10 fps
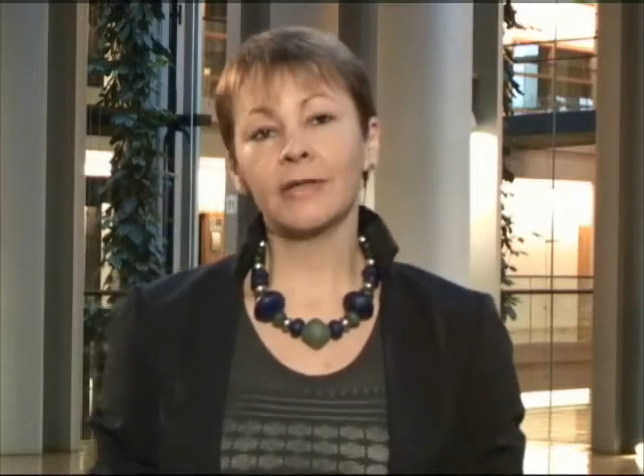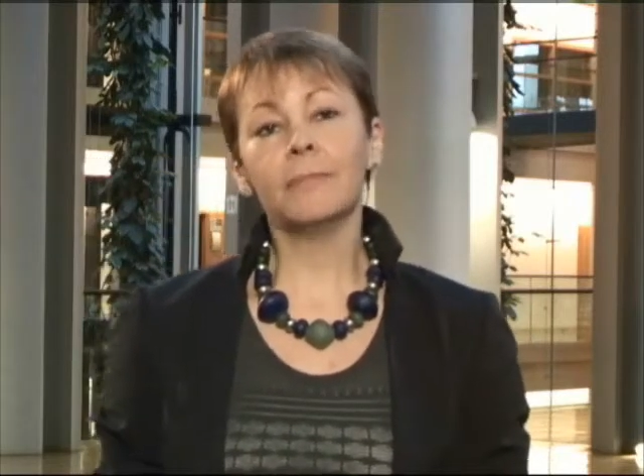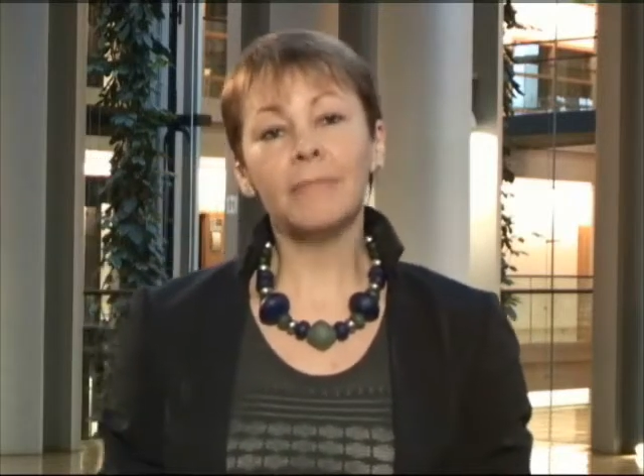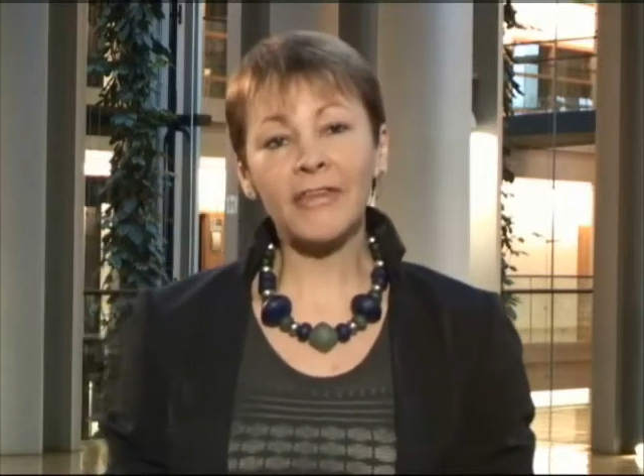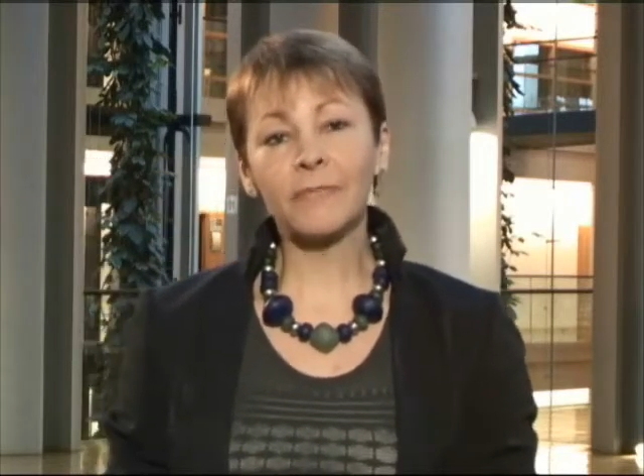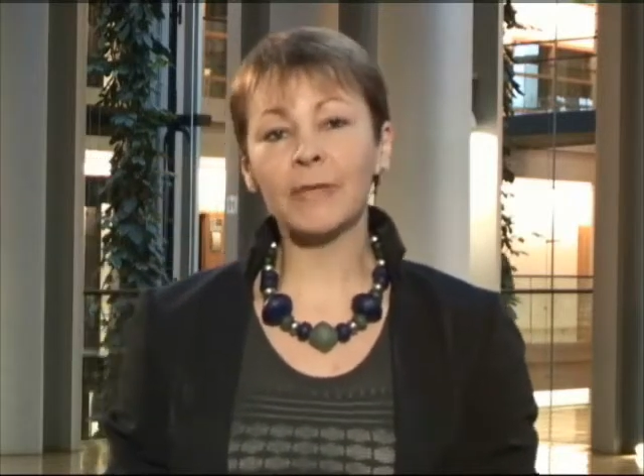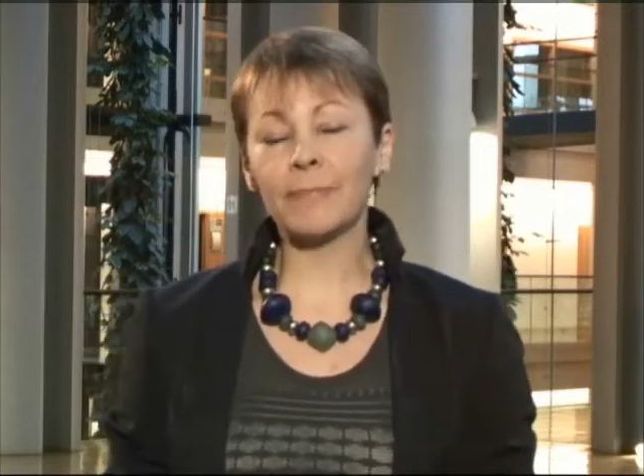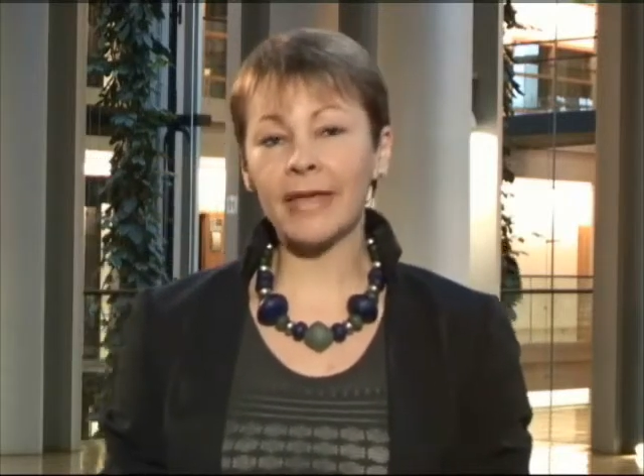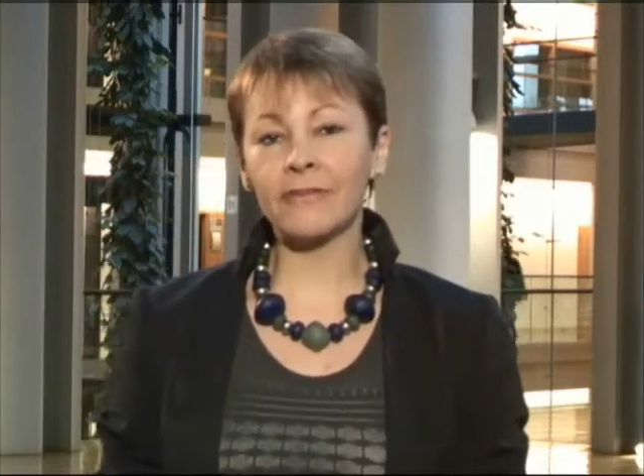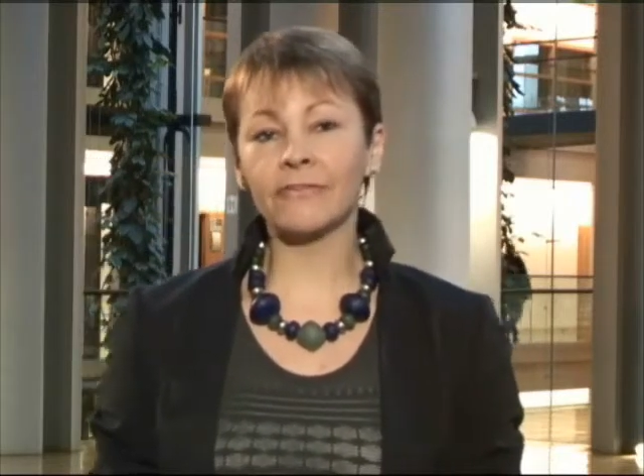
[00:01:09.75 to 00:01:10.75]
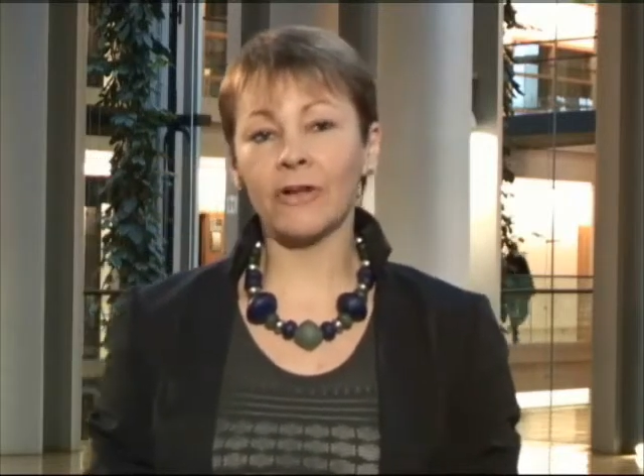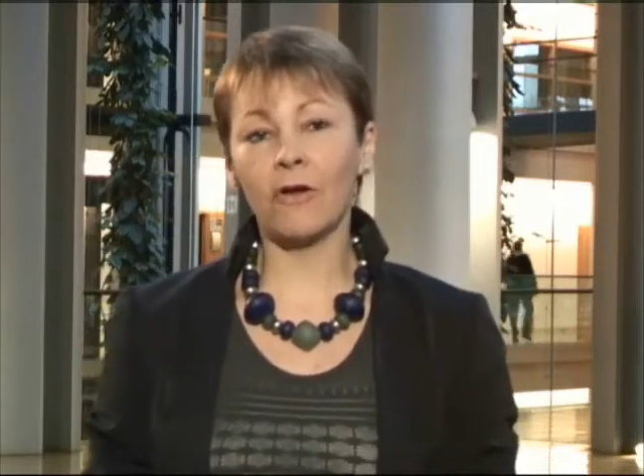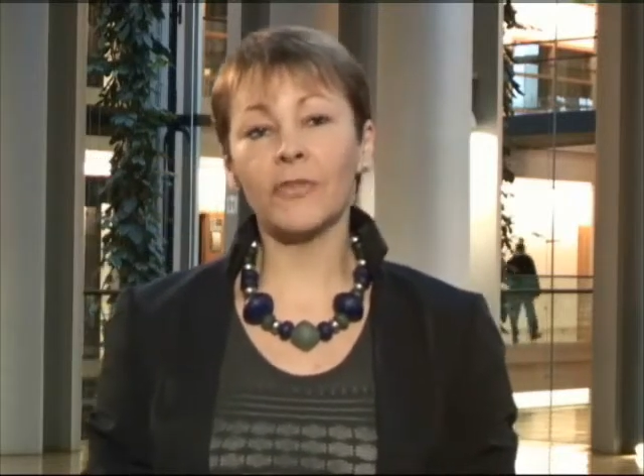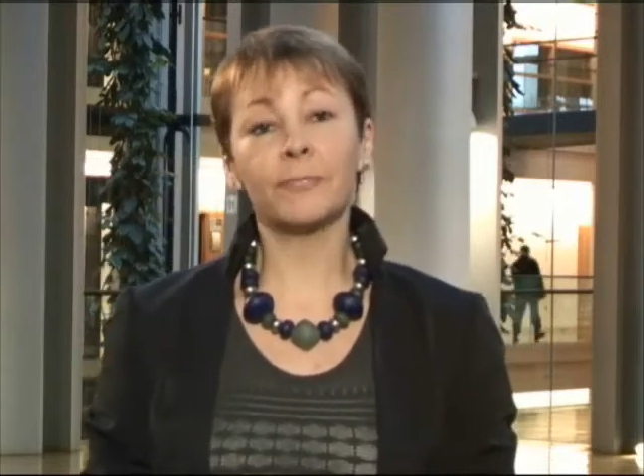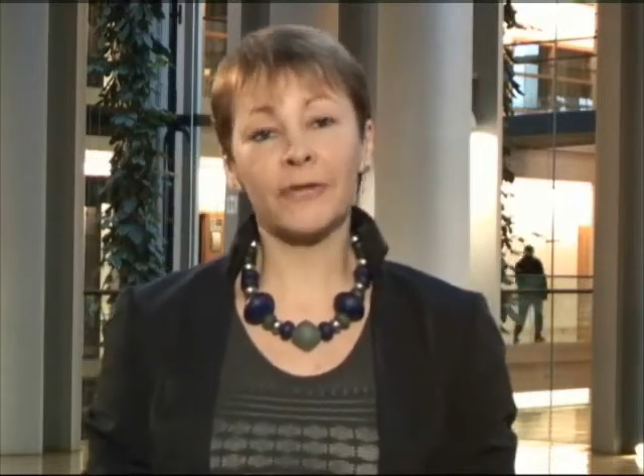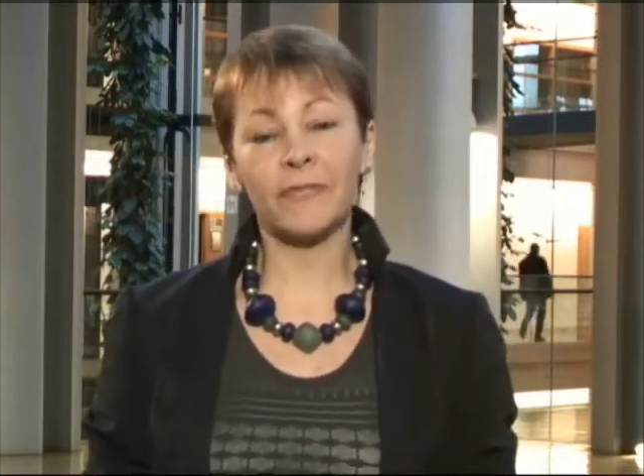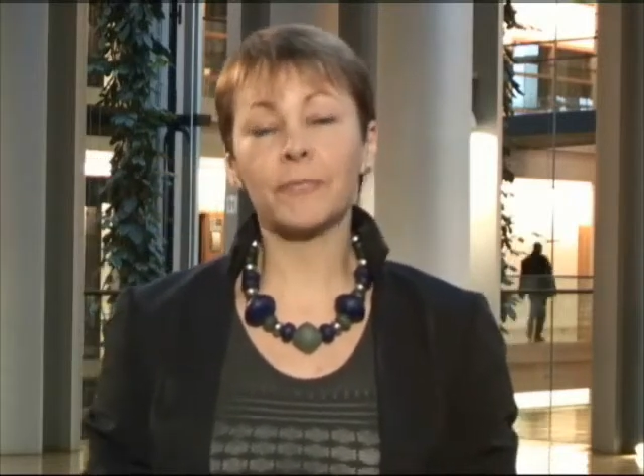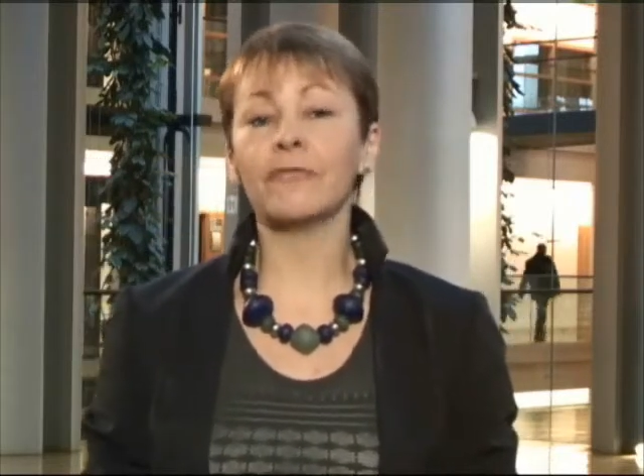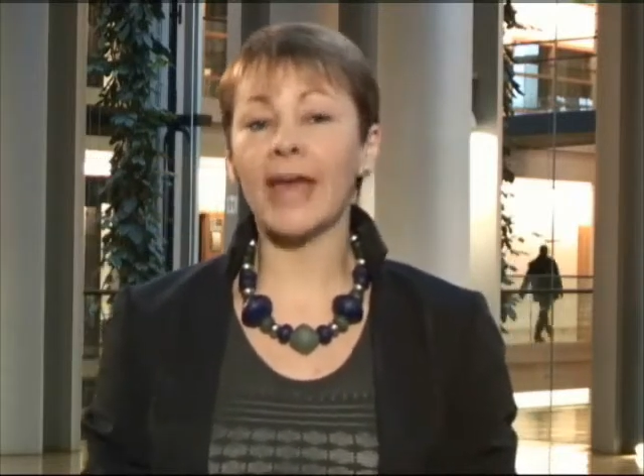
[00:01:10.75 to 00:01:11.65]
must be based on the principle of